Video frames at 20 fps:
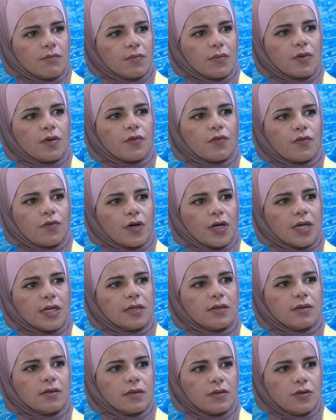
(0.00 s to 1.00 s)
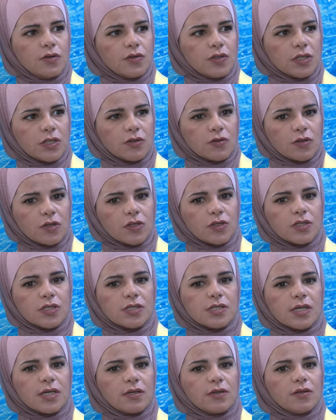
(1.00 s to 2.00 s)
find new
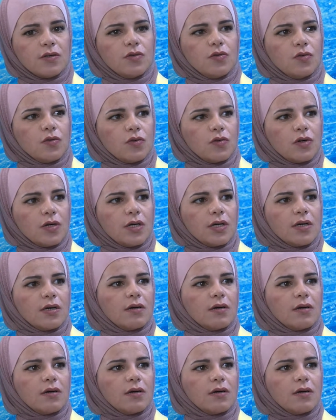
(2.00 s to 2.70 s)
technologies and new